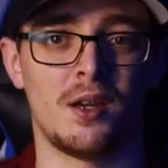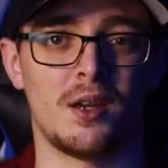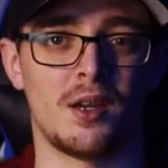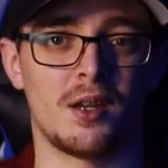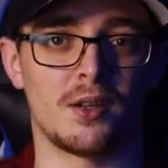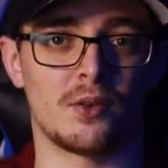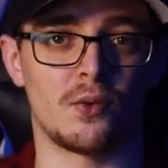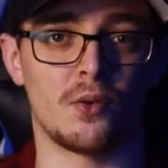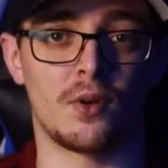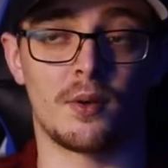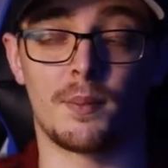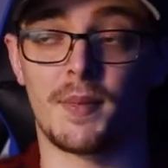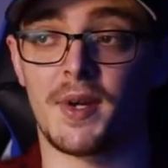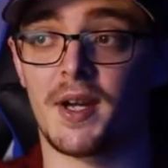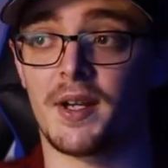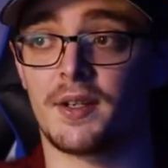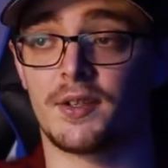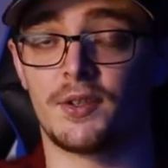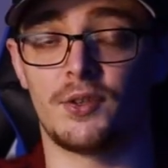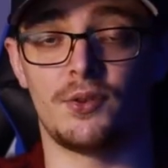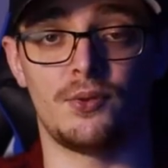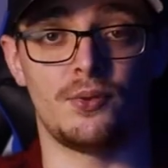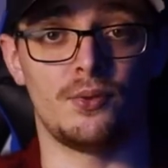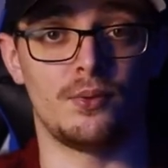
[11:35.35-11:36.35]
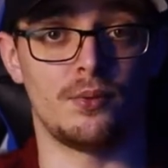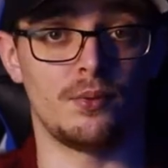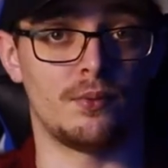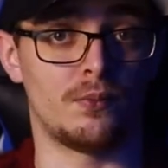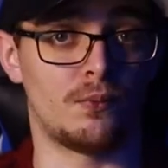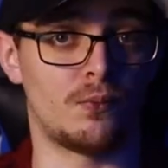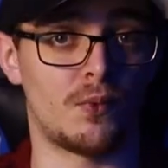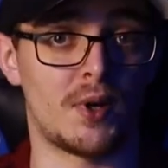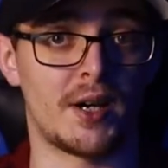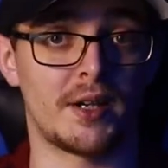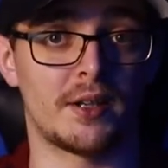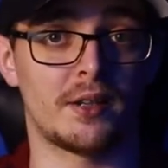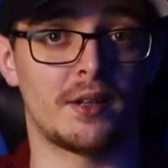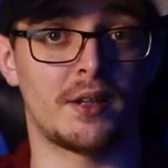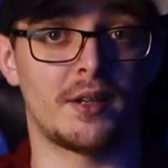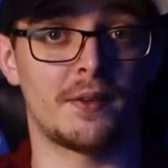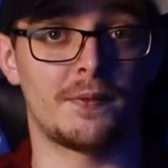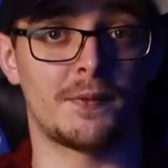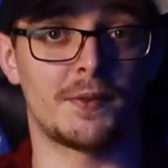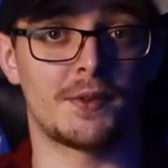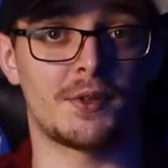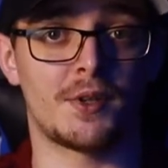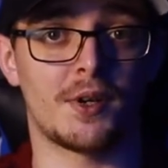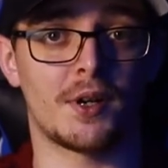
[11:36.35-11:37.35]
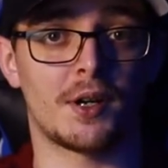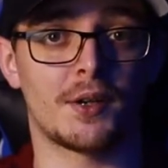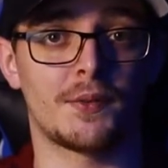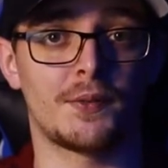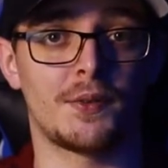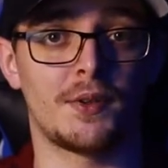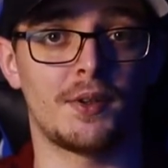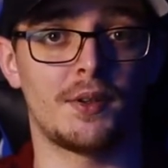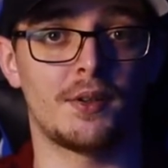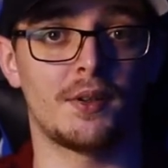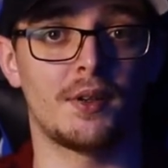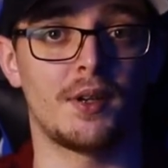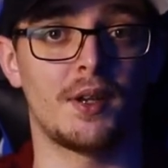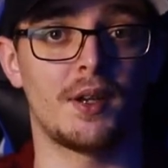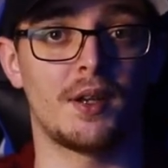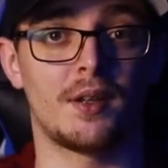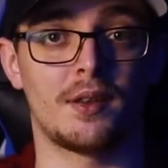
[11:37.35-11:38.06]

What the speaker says: And going back to wildlife photography